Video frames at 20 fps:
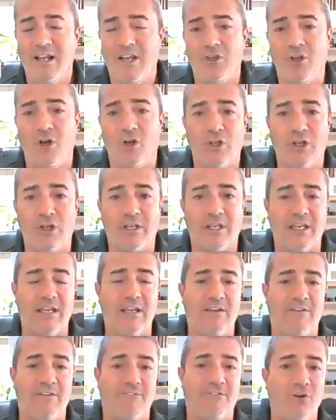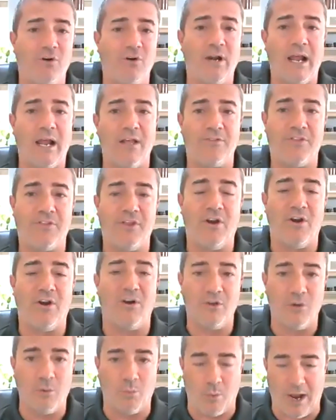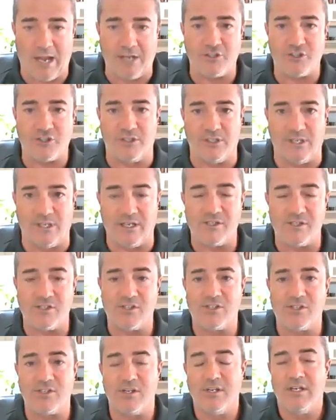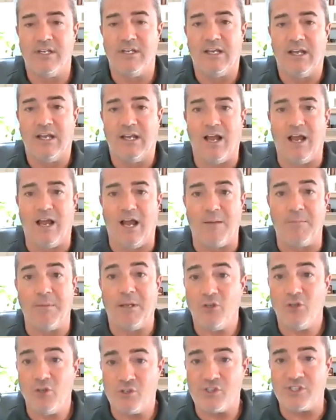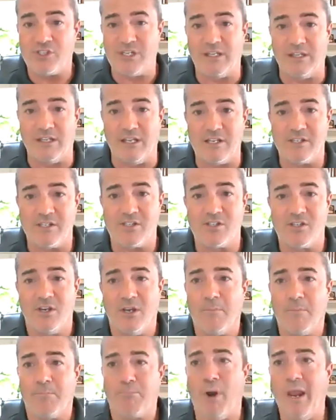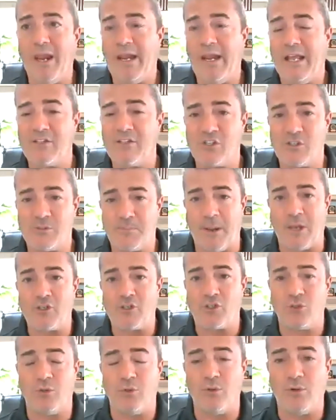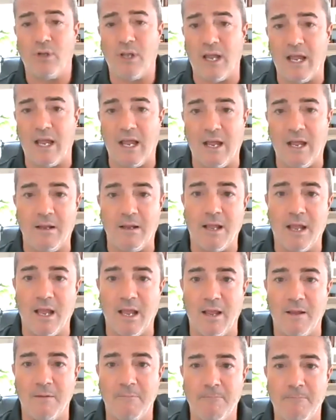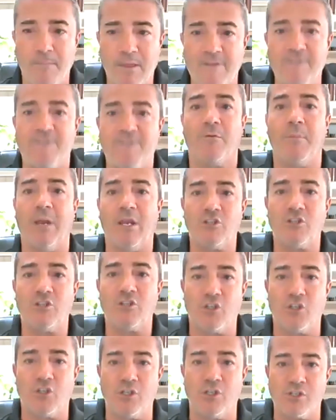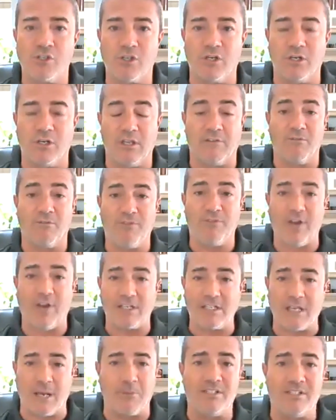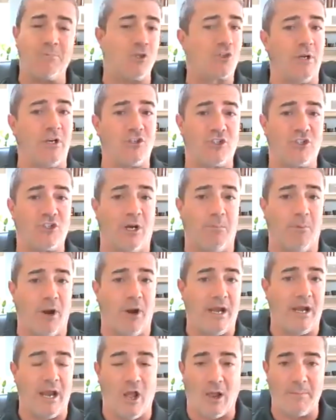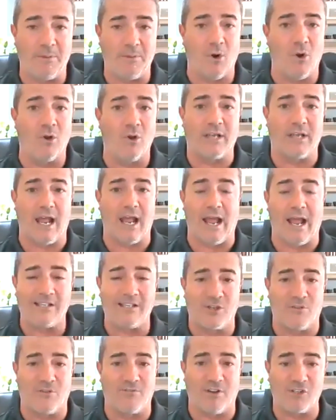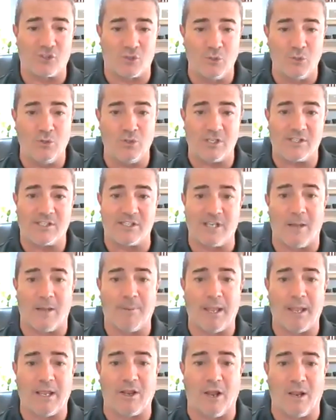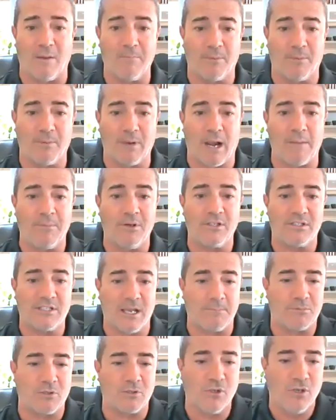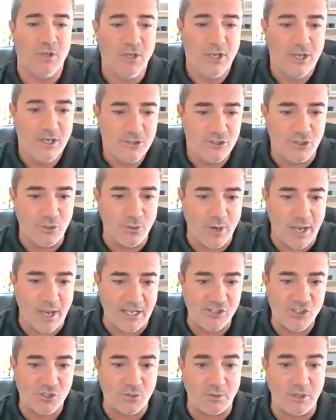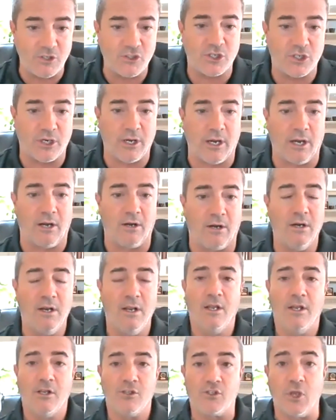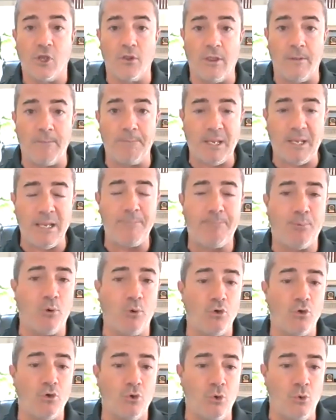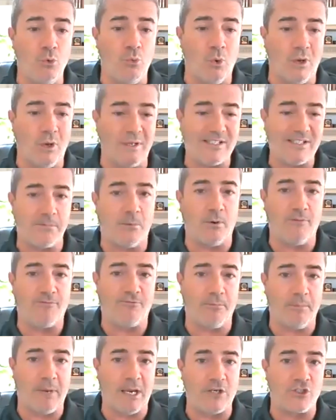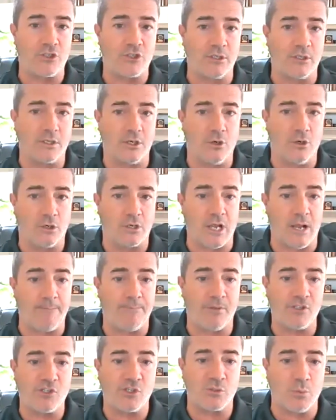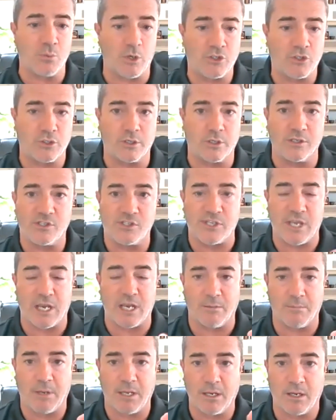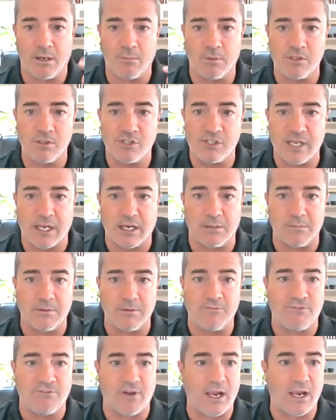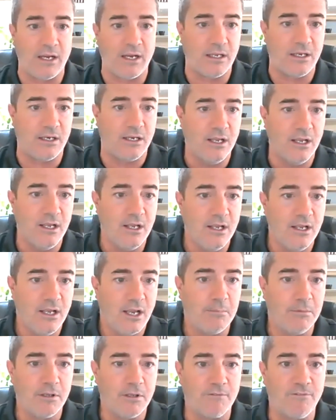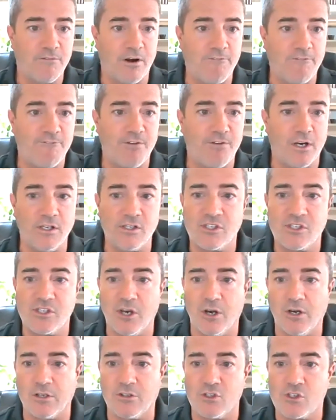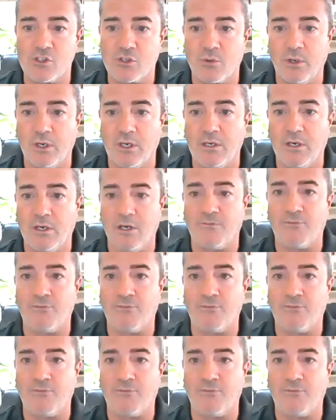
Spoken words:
Look, if you're out there and you're watching this and you're seeing this, Brian has a special information he's going to give you. In fact, I'm going to attempt a screen share, Brian. Now, I'm an old guy, so if I screw this up, hang on. But I'm going to attempt to do a screen share here so that people who want some more information can hook up. This is what you're going to send them. Hang on one second. Let me find it. I'm going to look very funny staring at the screen here